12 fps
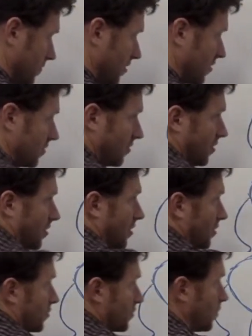So you kind of got
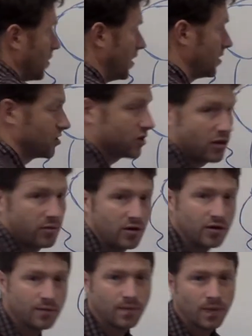this Y shape
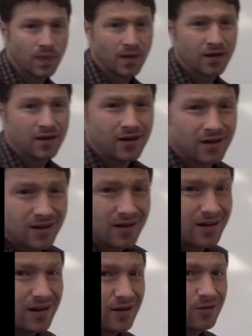here.
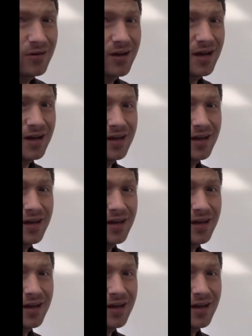Now we're kind of